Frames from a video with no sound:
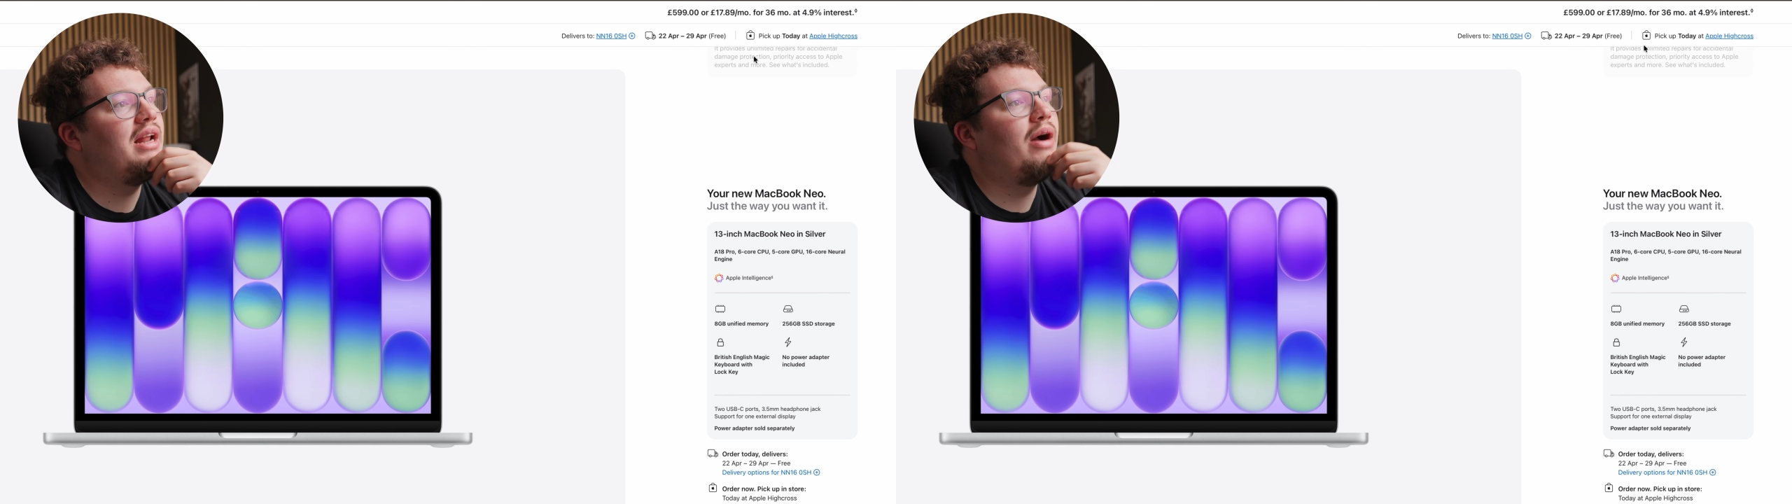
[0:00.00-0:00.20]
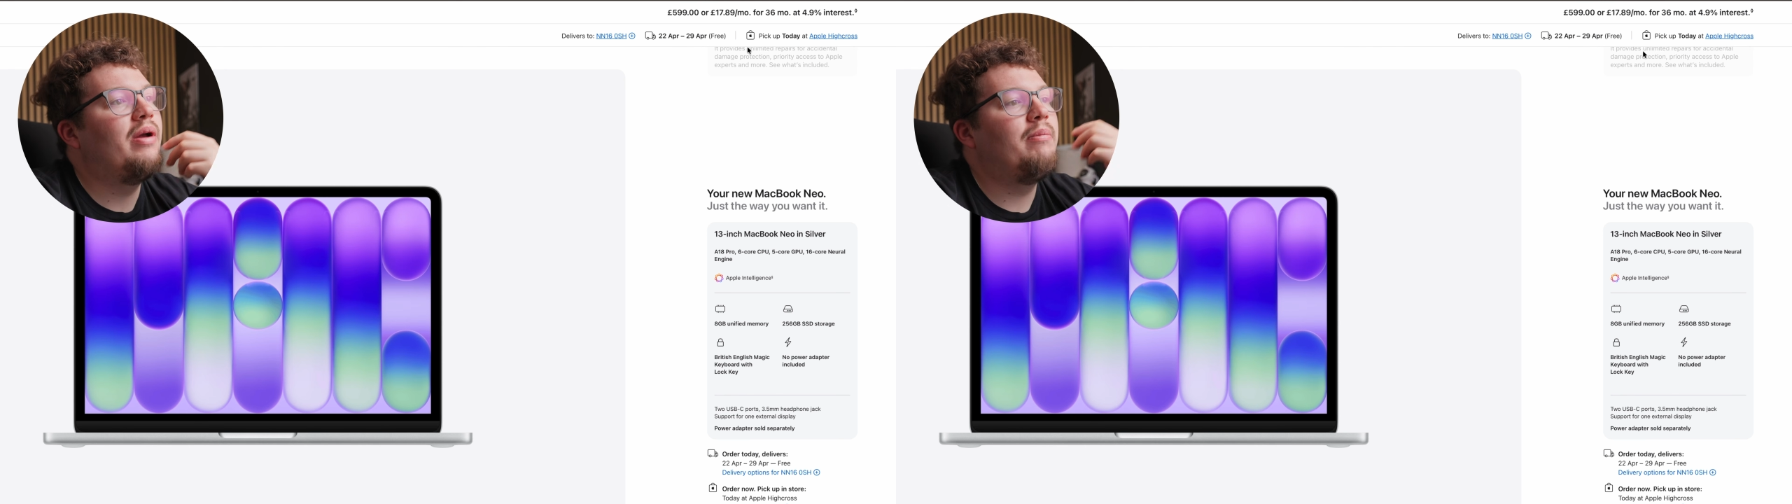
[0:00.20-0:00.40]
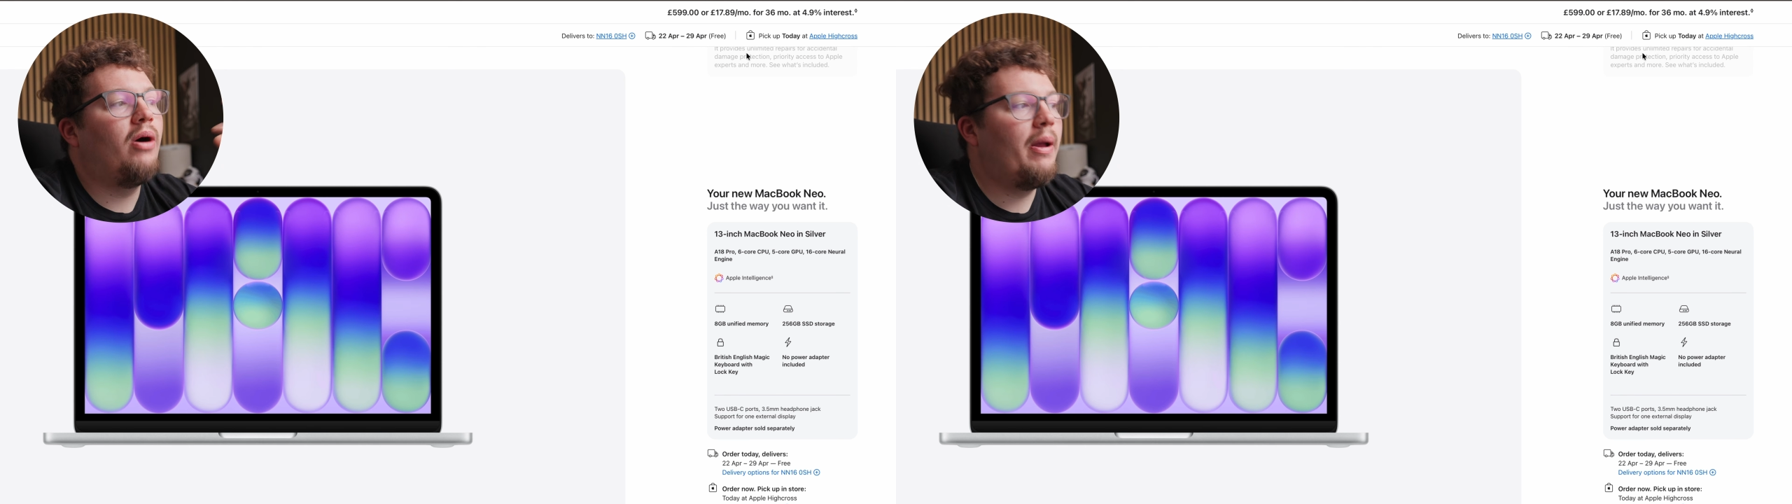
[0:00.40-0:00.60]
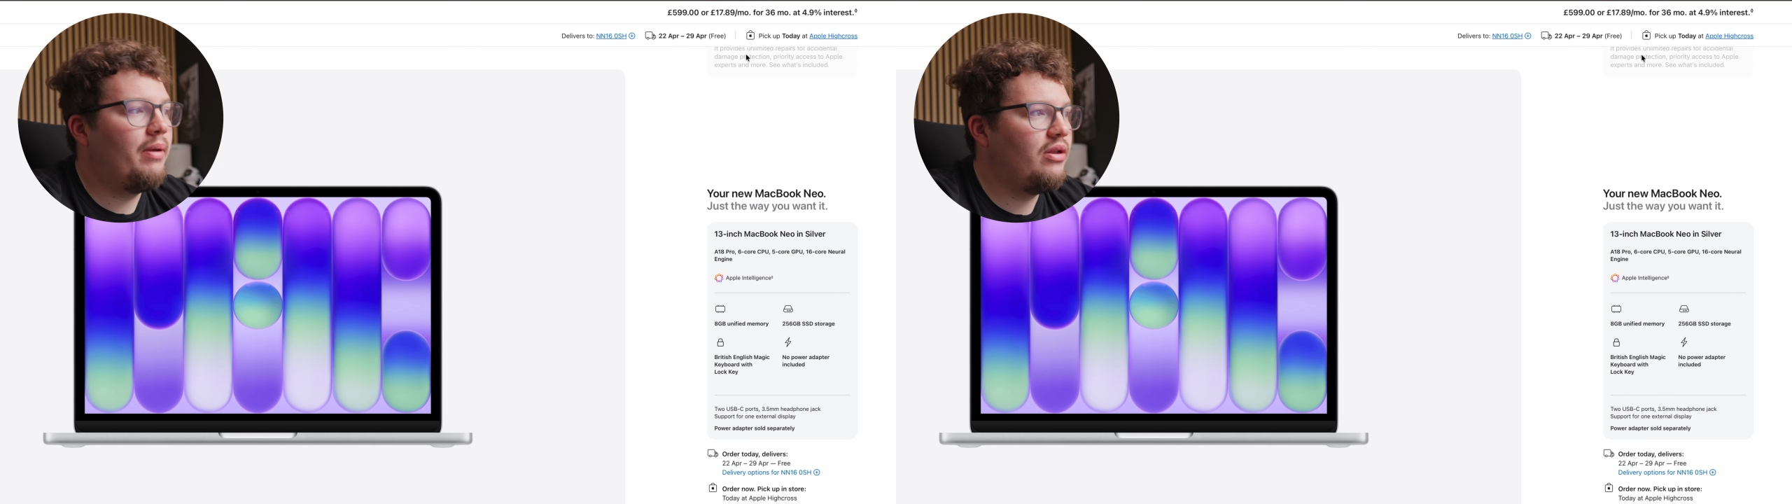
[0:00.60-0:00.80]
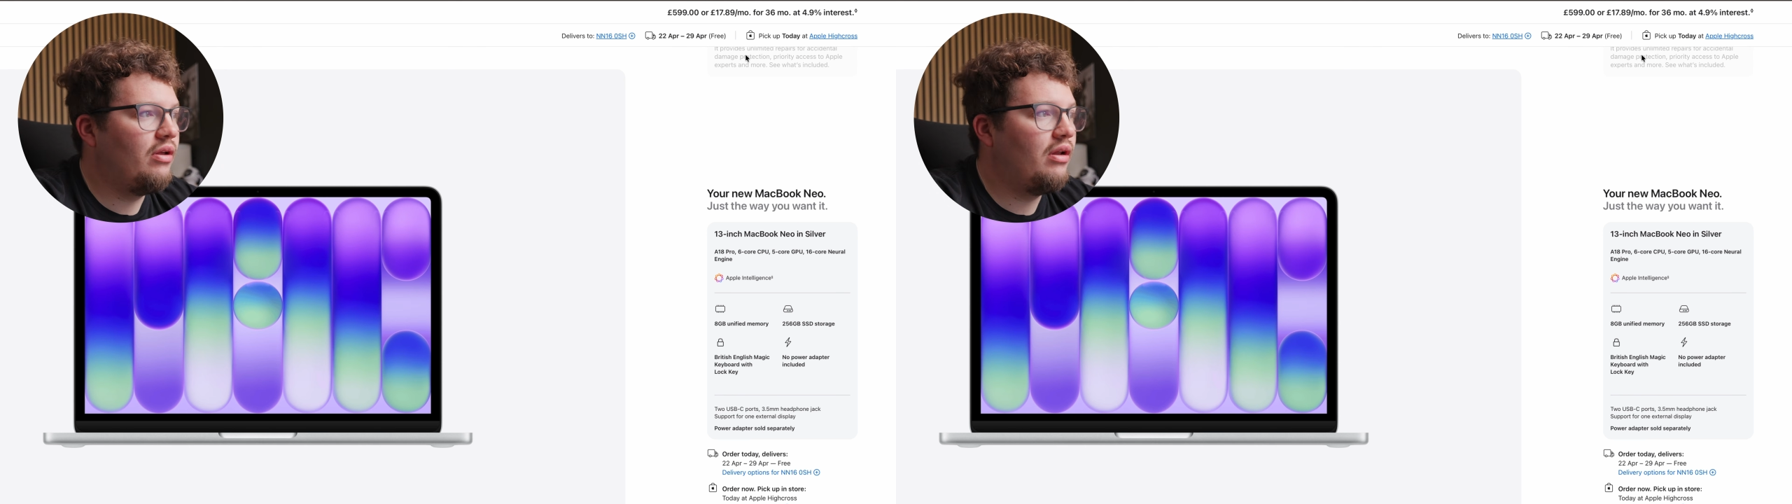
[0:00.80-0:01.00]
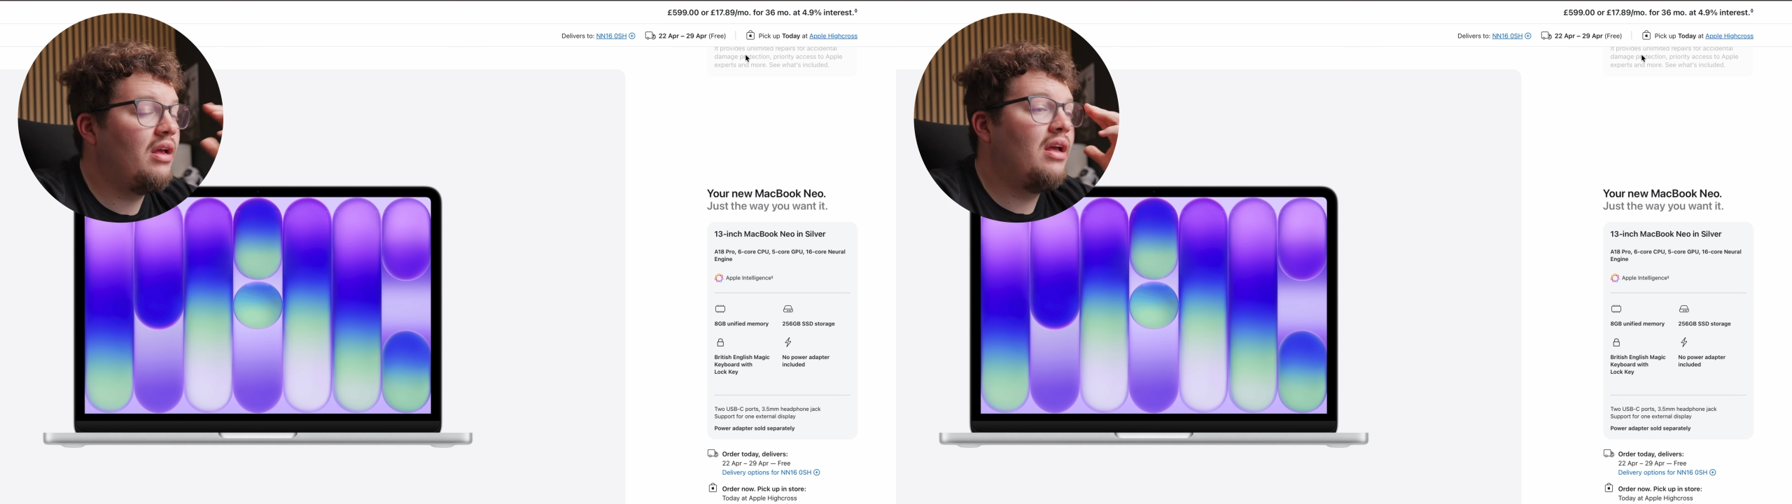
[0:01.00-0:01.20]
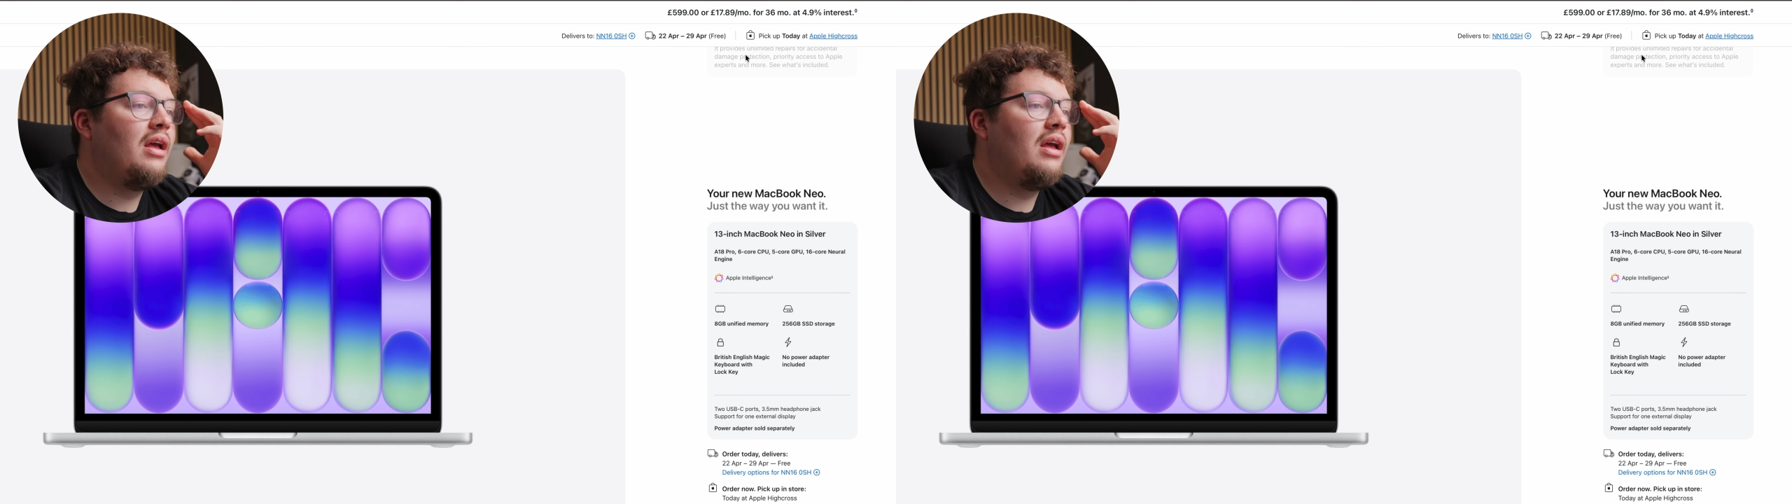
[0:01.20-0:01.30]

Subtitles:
Now, in my opinion,